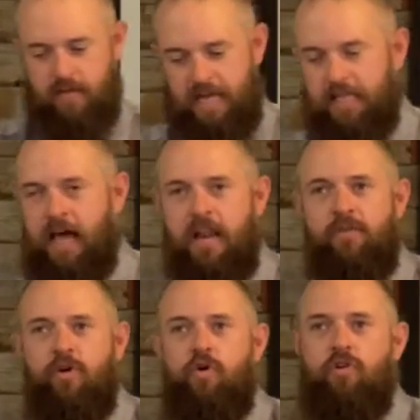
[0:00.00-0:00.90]
in light
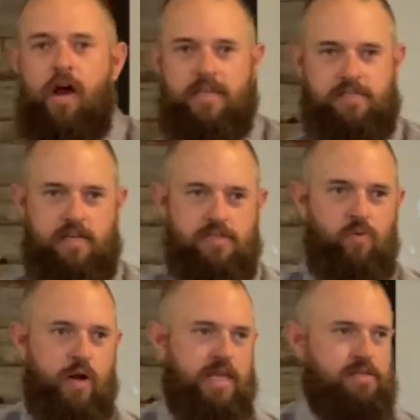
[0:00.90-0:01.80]
of who Christ is and
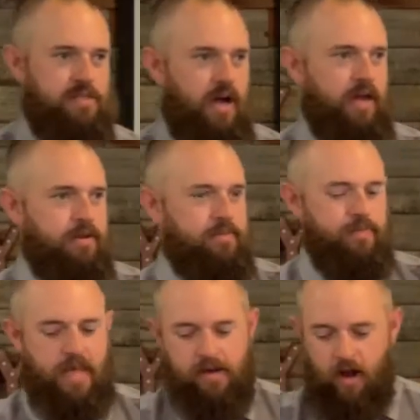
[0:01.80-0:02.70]
what He's done.
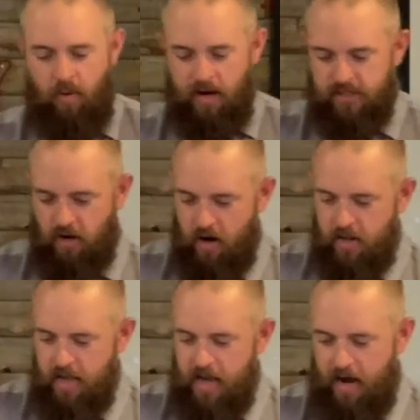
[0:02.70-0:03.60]
Now, I want to
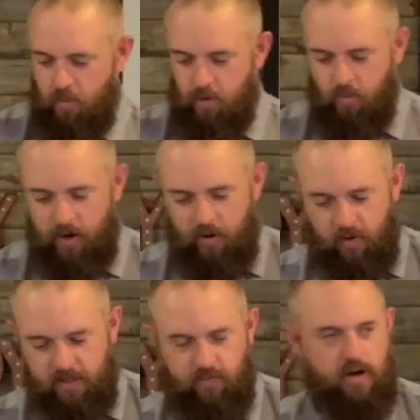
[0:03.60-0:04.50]
start, Now, uh, we're going to
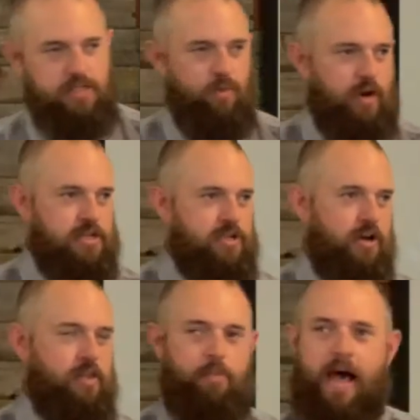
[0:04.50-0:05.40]
read the verse, then we're going to start
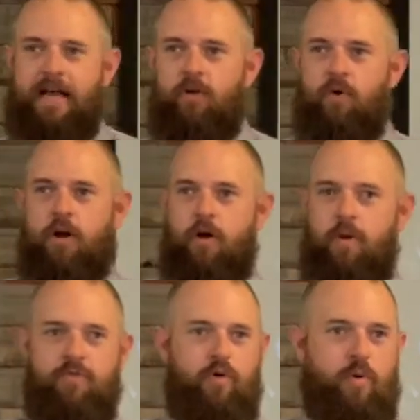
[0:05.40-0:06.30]
at the back and work our
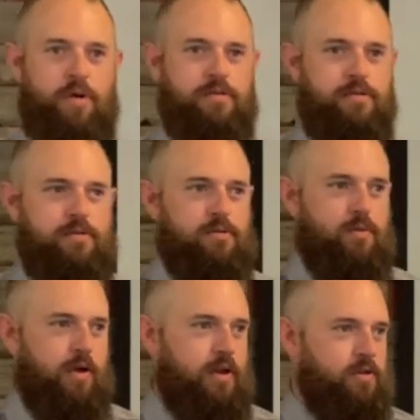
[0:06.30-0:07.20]
way forwards.
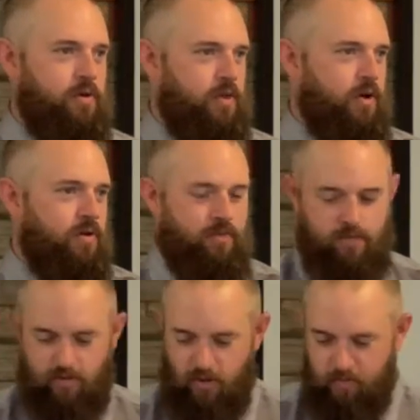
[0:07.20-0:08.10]
We're going to do a
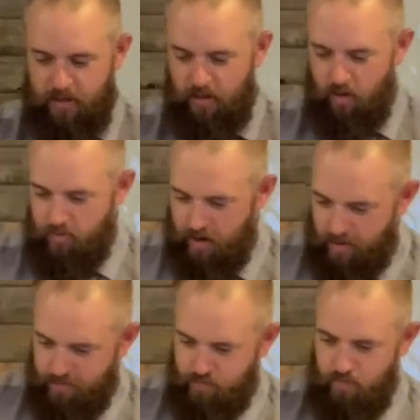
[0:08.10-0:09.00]
little loop de loop
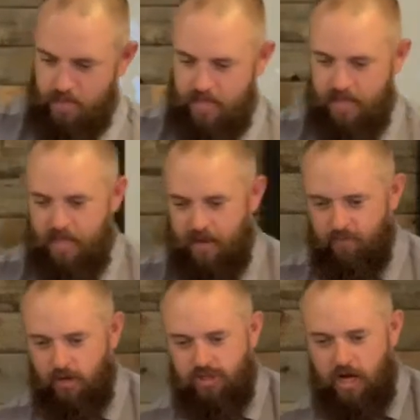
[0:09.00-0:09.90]
here.
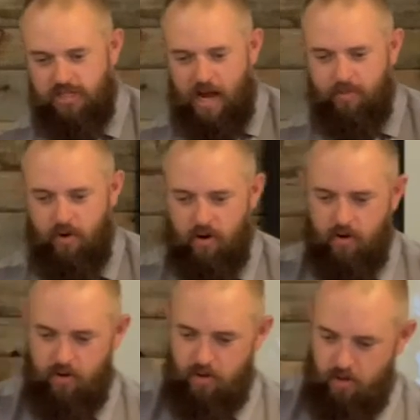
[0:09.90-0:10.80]
First John
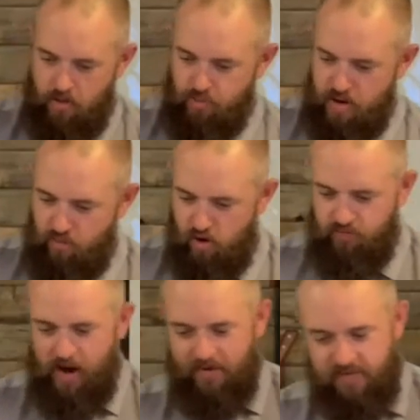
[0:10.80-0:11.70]
chapter 3 verse
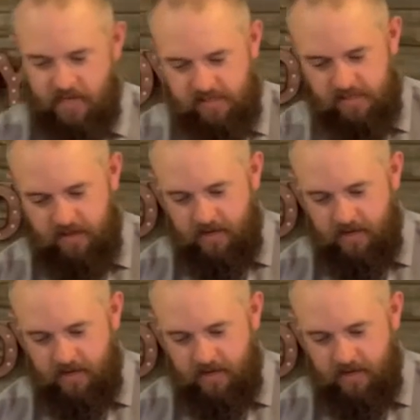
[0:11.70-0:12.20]
5 says,